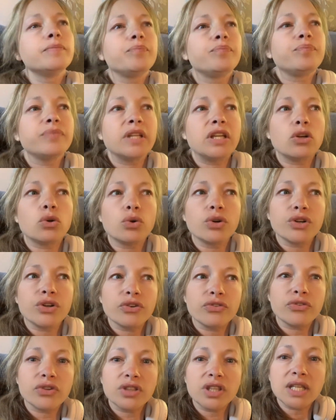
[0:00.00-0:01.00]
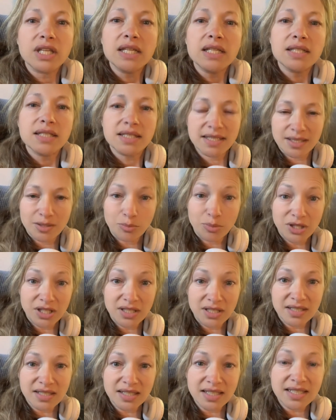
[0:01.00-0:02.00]
in order for things to be
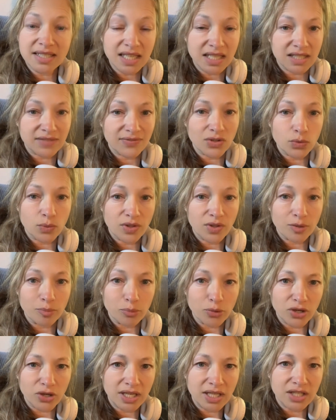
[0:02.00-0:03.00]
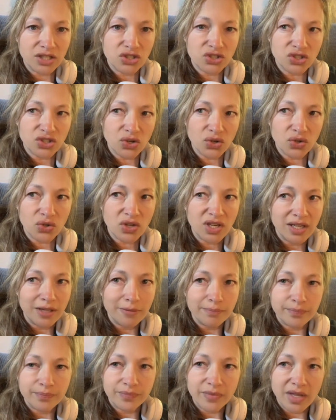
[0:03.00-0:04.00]
successful with the breed. So
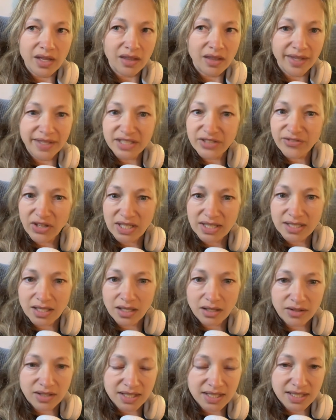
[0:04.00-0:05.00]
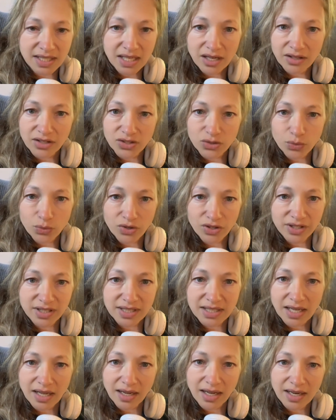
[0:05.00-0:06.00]
let's face it, the state of this world is
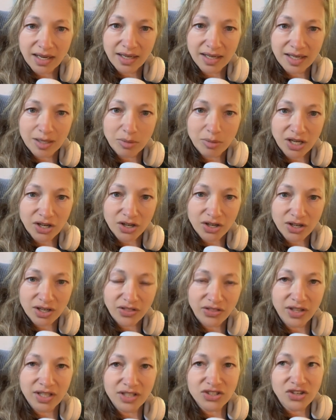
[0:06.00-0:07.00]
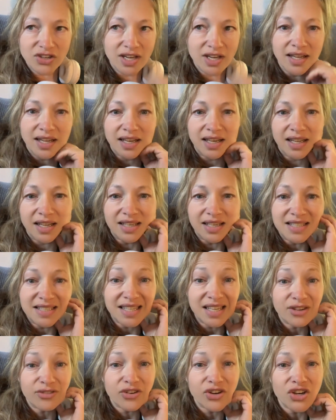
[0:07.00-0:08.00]
not getting any better. Things are not getting any
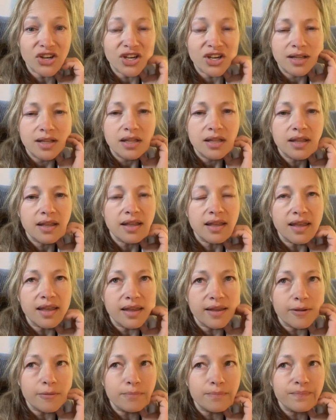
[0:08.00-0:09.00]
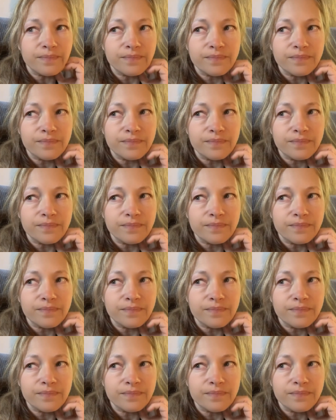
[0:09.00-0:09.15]
safer. And